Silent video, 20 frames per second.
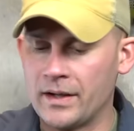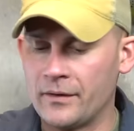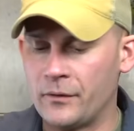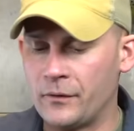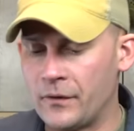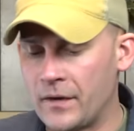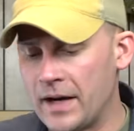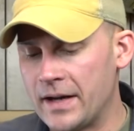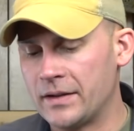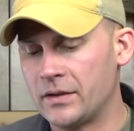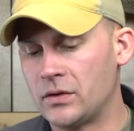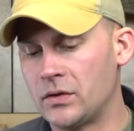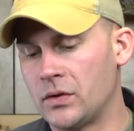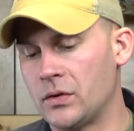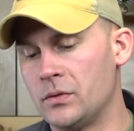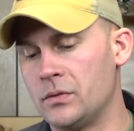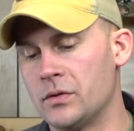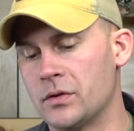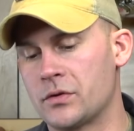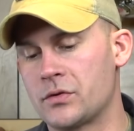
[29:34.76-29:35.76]
I fine
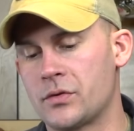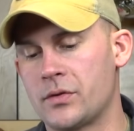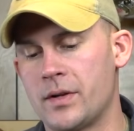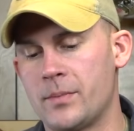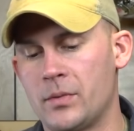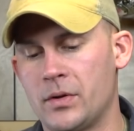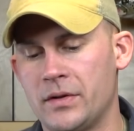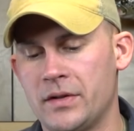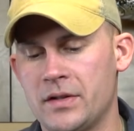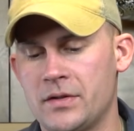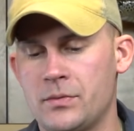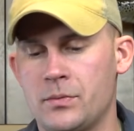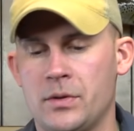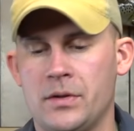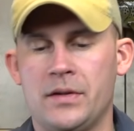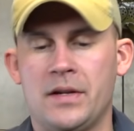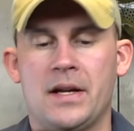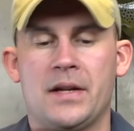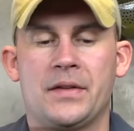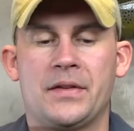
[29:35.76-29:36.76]
tune the trim on this
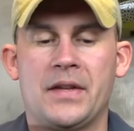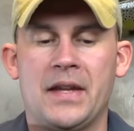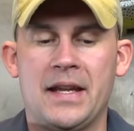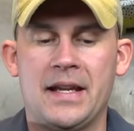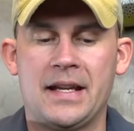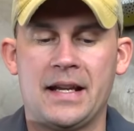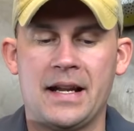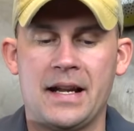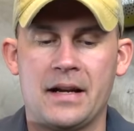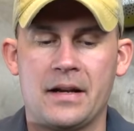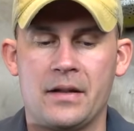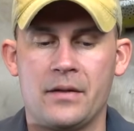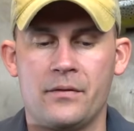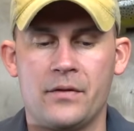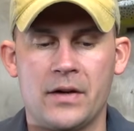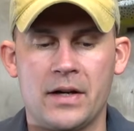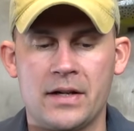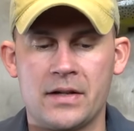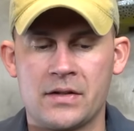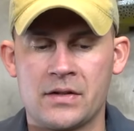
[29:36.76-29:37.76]
one, I'll take it out of the
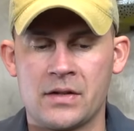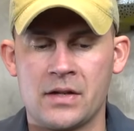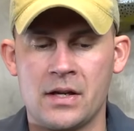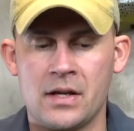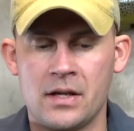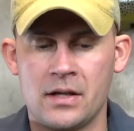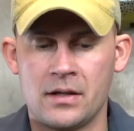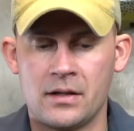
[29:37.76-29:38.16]
vise